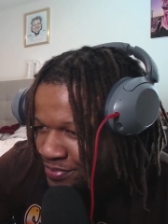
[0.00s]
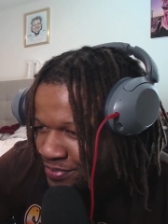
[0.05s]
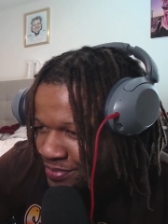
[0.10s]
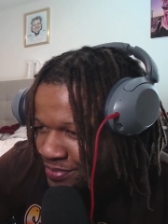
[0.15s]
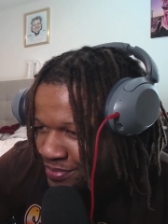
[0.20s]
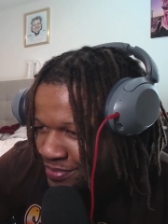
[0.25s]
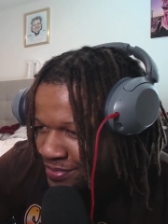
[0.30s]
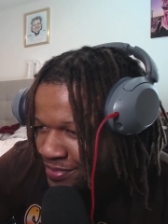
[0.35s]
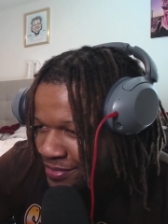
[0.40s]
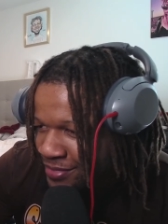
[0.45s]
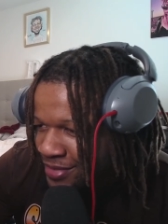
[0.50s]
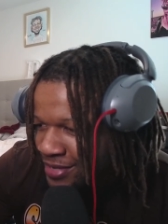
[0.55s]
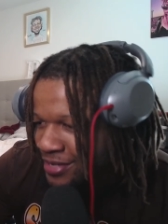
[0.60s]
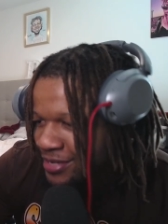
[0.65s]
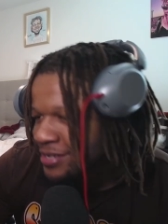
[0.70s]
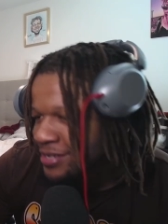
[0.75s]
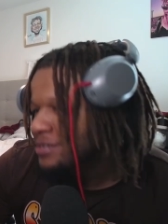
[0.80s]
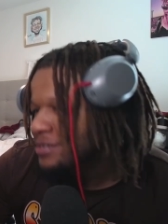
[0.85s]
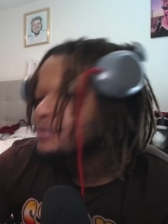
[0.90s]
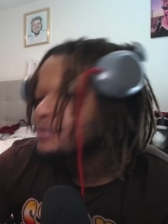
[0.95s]
Hamsters no
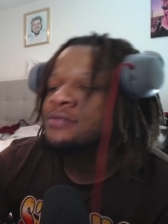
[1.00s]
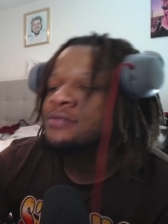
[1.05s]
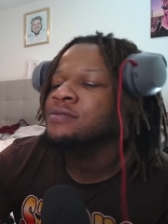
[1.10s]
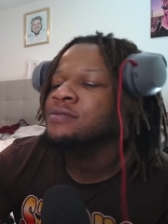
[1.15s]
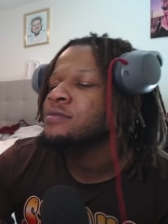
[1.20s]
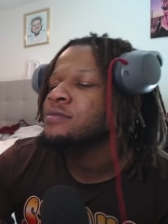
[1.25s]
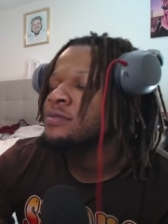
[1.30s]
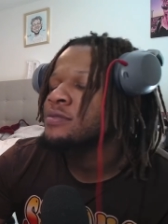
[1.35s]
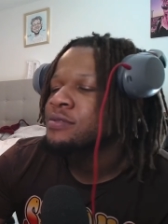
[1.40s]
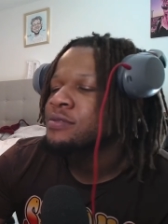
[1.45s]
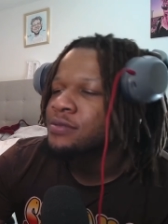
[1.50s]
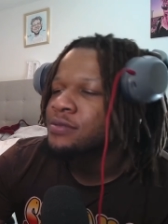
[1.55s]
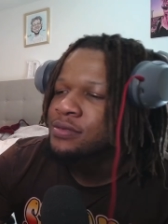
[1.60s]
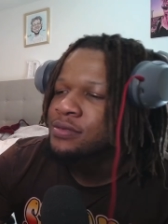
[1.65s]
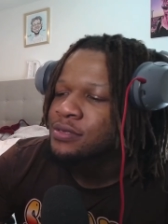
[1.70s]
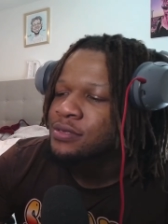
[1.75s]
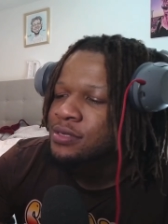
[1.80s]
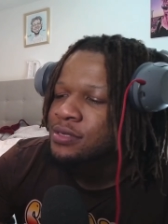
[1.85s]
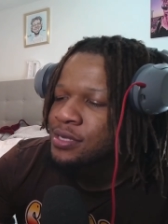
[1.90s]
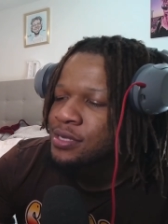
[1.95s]
book, papers and
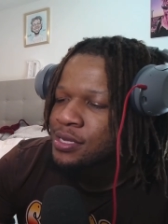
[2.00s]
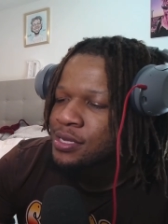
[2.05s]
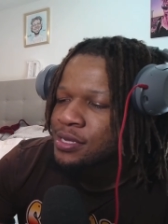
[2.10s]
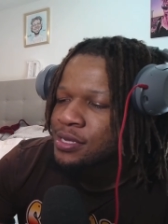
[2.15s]
pencil,